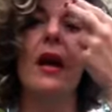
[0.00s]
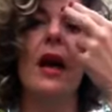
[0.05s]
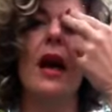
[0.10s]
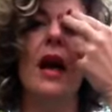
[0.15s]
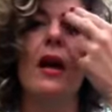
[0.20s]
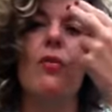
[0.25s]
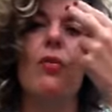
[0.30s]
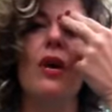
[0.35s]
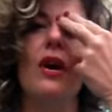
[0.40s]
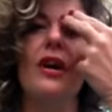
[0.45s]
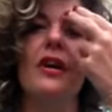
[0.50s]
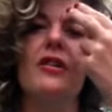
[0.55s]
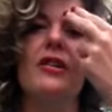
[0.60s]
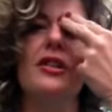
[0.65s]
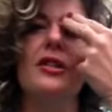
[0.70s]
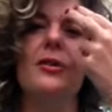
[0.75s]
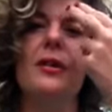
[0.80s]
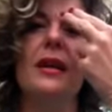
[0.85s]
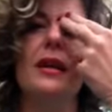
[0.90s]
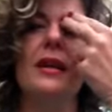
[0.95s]
And while you're
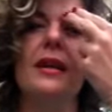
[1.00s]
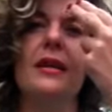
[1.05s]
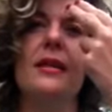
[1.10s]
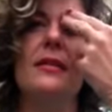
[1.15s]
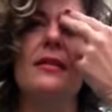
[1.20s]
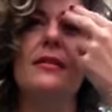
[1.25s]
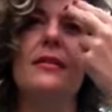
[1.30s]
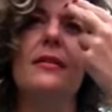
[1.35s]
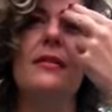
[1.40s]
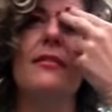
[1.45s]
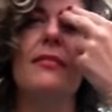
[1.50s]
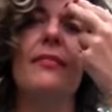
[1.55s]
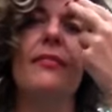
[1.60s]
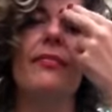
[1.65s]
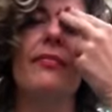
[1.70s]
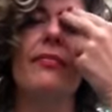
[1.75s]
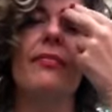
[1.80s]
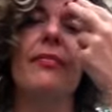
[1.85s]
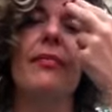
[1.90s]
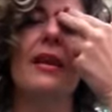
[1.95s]
doing this,
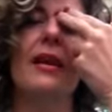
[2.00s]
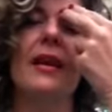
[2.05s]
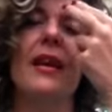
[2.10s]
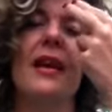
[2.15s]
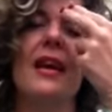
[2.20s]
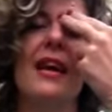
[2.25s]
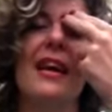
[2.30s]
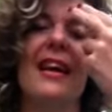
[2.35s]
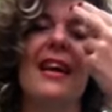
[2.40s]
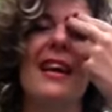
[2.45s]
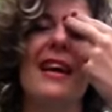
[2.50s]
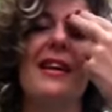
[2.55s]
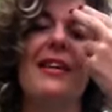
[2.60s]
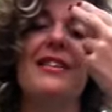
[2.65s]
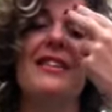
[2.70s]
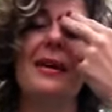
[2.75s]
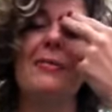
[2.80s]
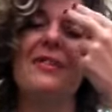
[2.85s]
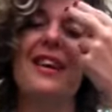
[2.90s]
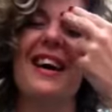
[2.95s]

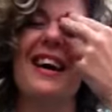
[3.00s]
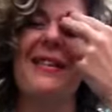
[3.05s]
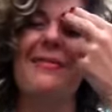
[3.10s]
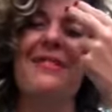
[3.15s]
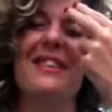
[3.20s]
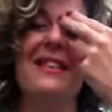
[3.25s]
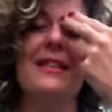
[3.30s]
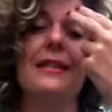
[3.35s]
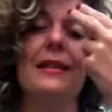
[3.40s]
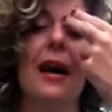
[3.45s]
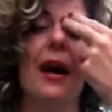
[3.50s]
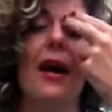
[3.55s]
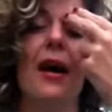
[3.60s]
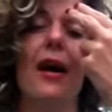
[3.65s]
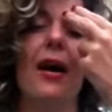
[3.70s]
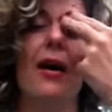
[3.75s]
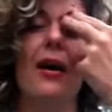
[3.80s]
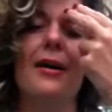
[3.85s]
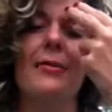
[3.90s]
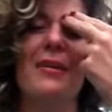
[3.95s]
sometimes it's not
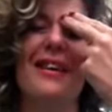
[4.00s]
hard,